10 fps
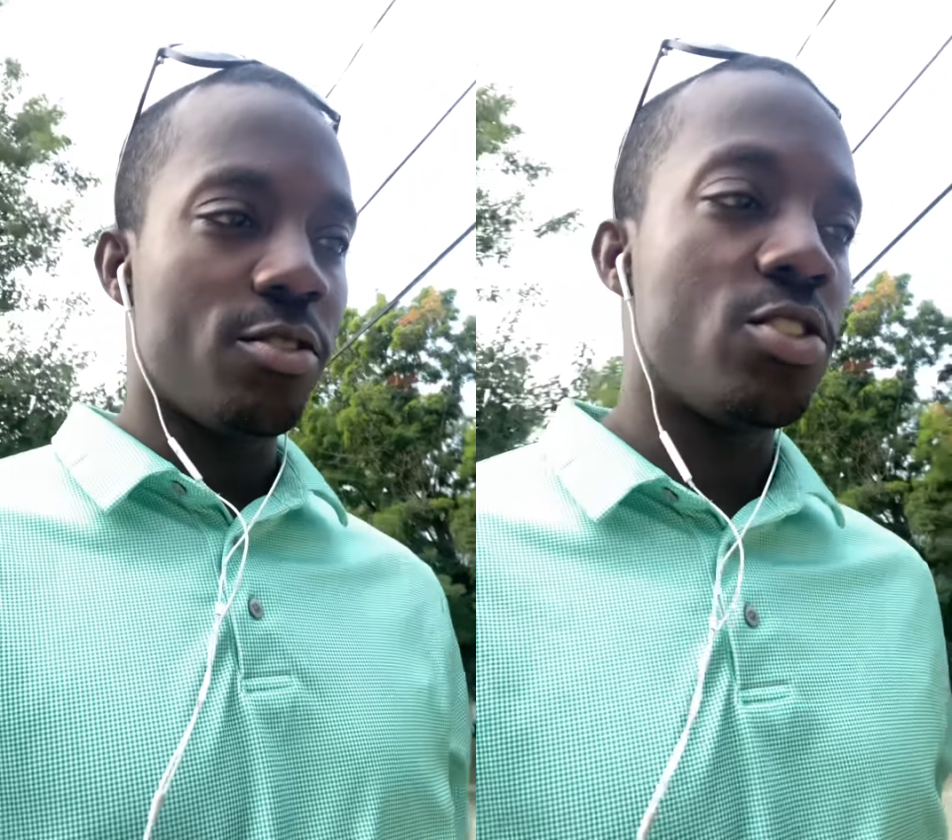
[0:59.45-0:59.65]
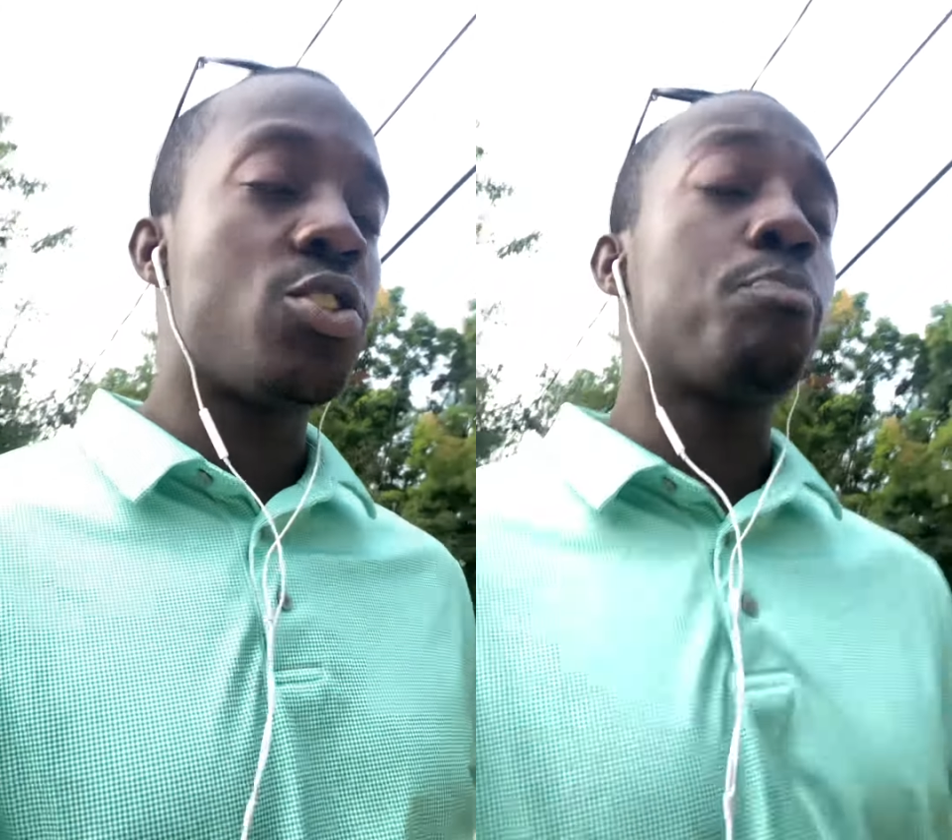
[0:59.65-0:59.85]

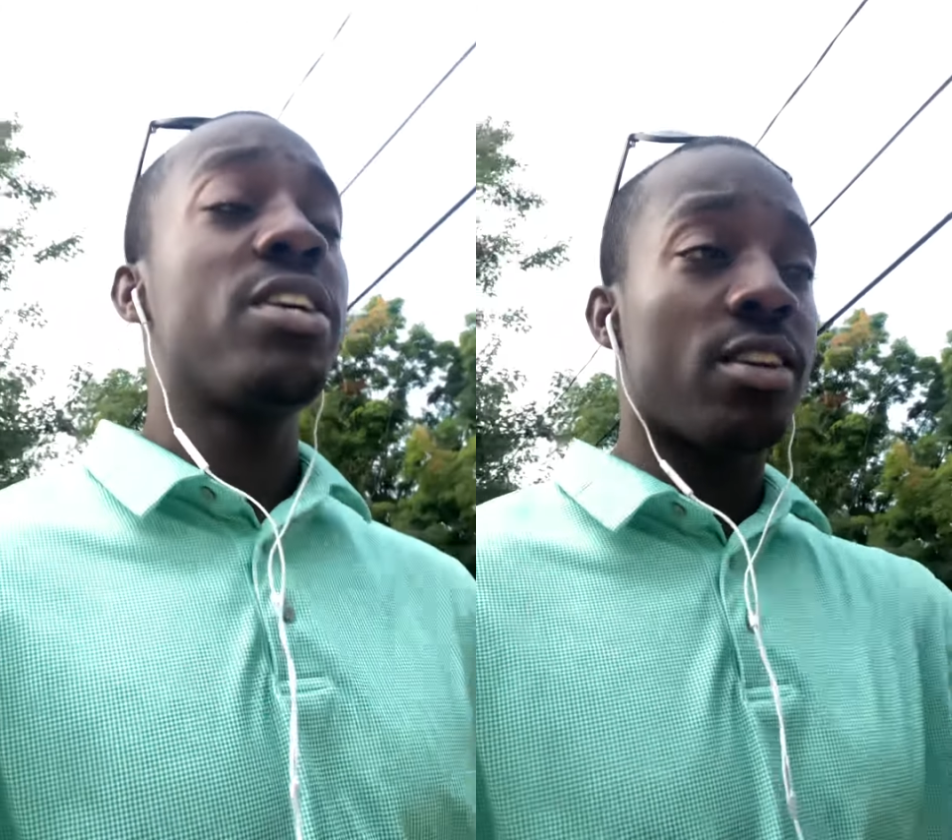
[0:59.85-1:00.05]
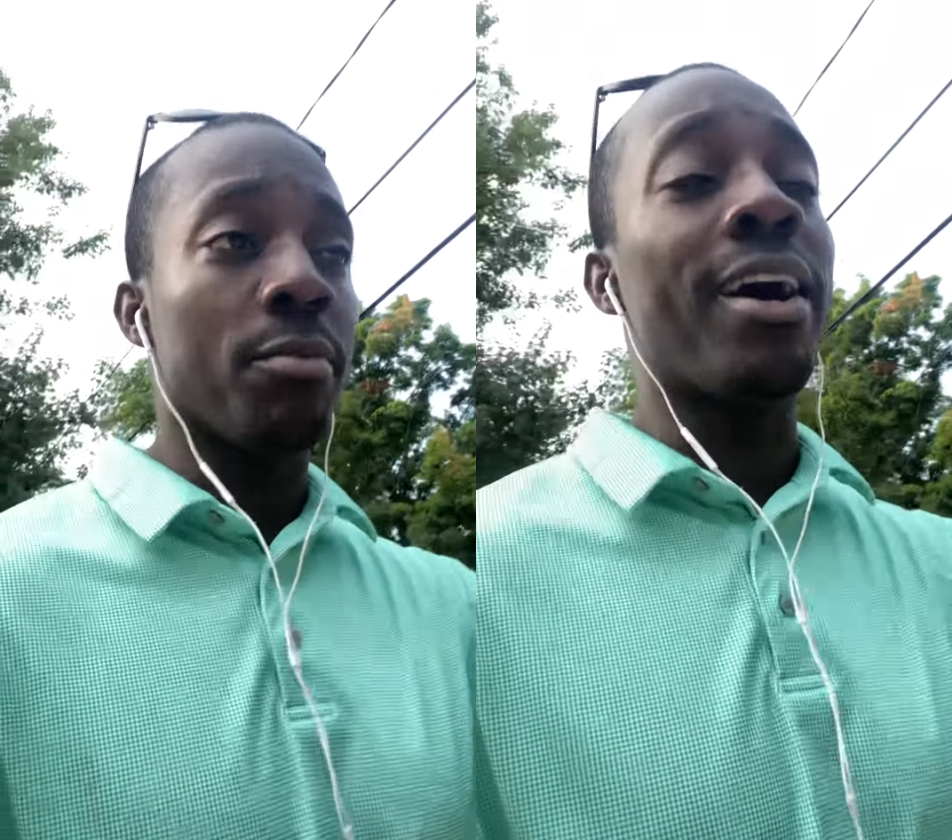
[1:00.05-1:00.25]

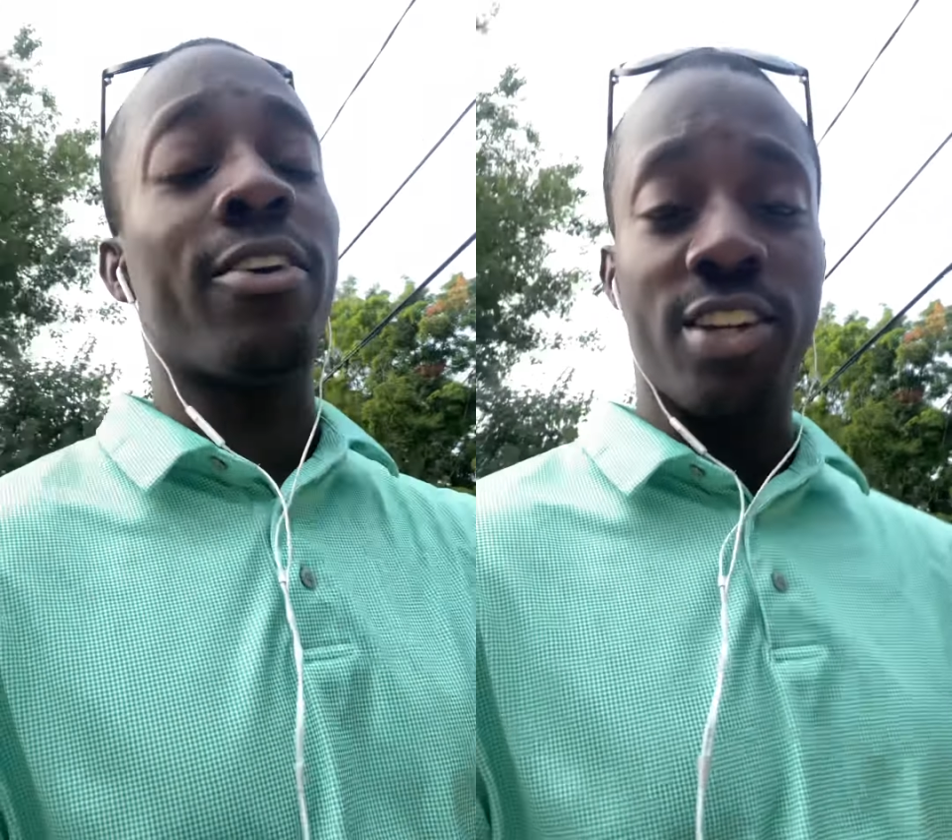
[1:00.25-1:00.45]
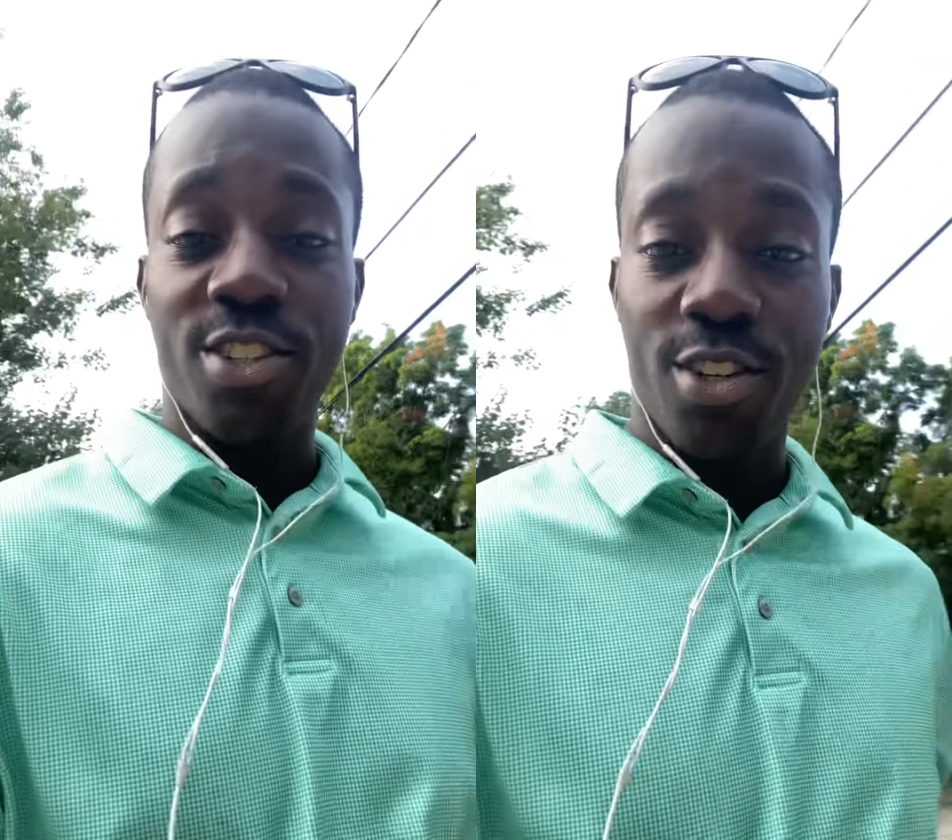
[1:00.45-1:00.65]
speak about his